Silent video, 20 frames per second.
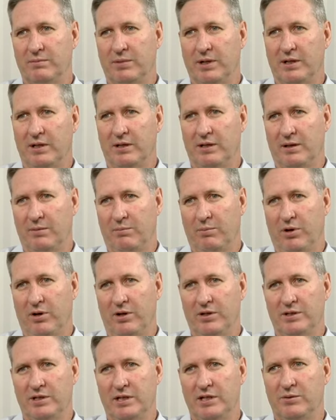but the
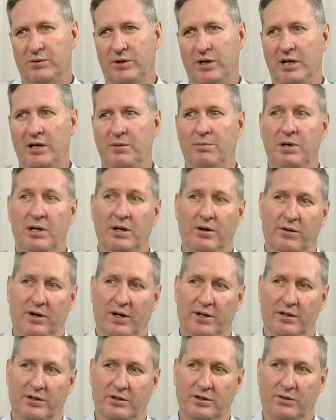policy has really been
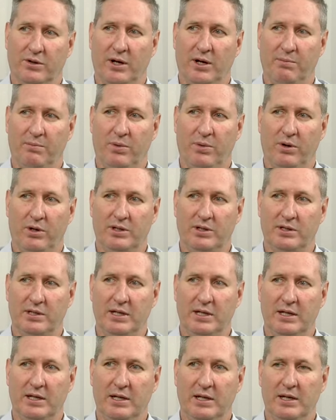around the scrap
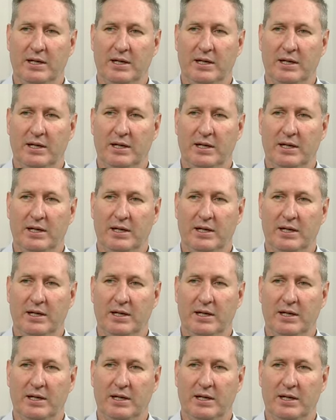policy,